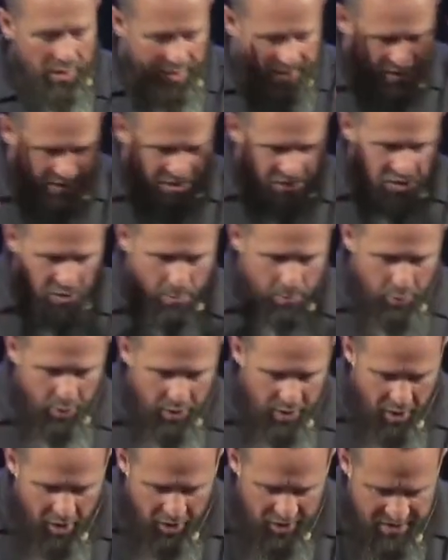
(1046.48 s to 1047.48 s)
I want us
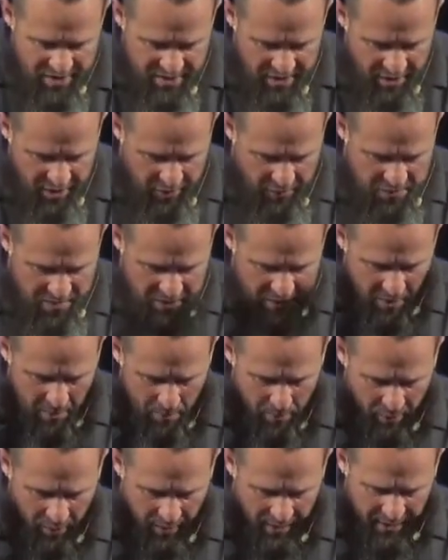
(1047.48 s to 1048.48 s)
to put
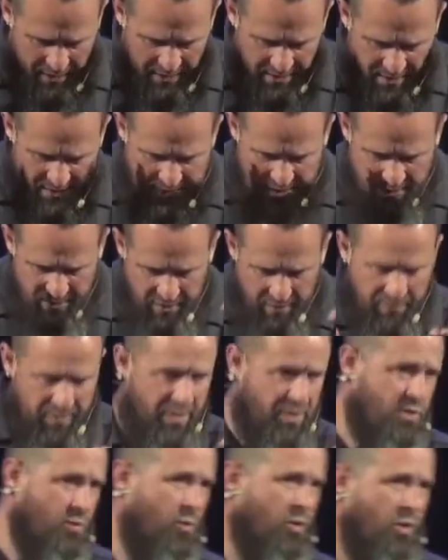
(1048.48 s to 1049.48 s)
ourselves in the place
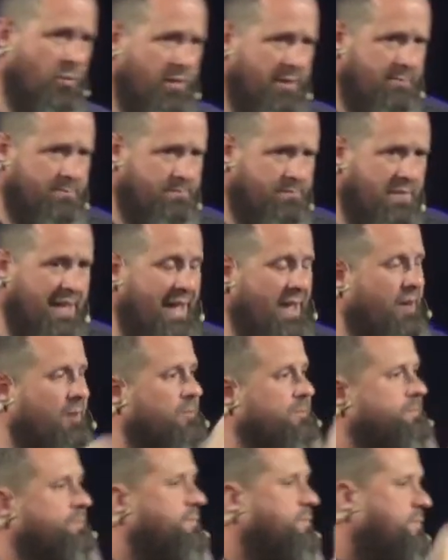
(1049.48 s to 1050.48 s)
of this woman.
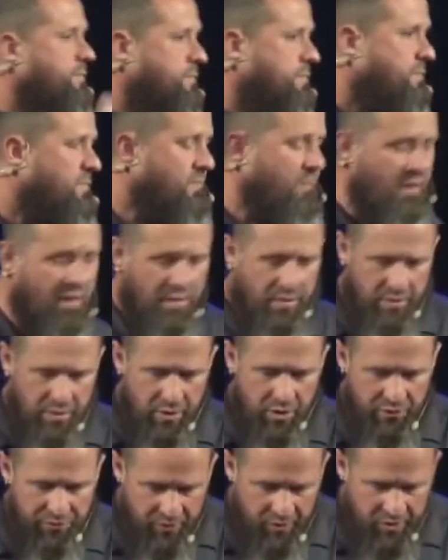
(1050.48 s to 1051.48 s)
Now,
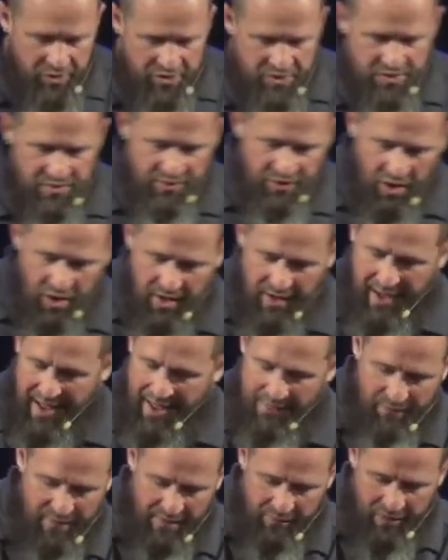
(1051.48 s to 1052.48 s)
your first
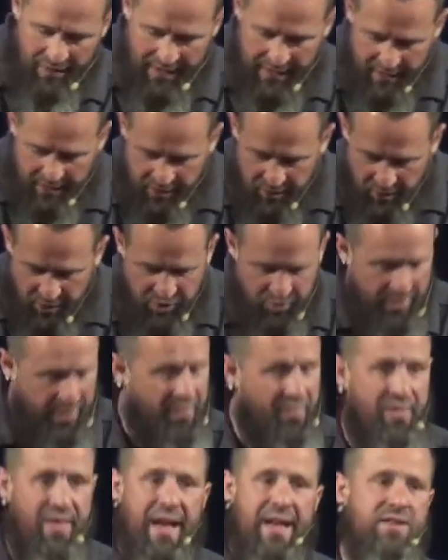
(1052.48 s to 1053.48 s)
thought, I've never had
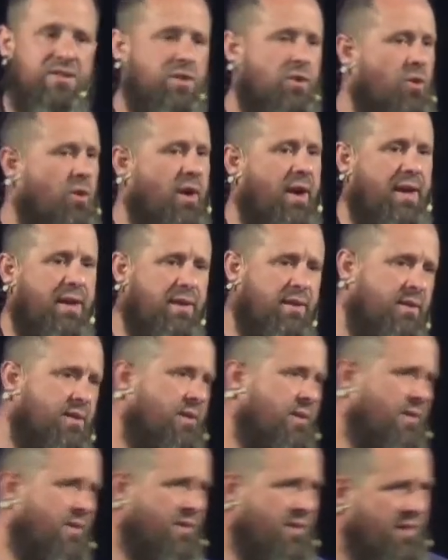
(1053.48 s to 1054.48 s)
adultery. That's
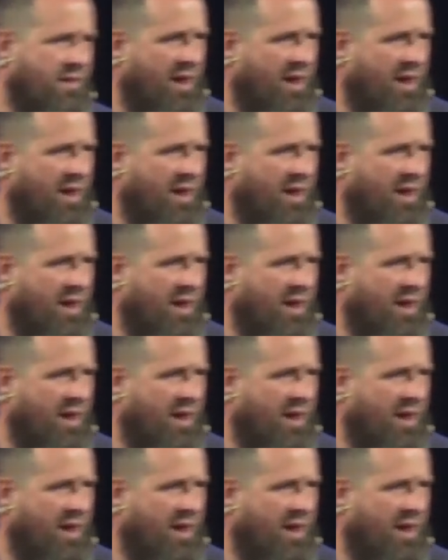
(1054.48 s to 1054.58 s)
great.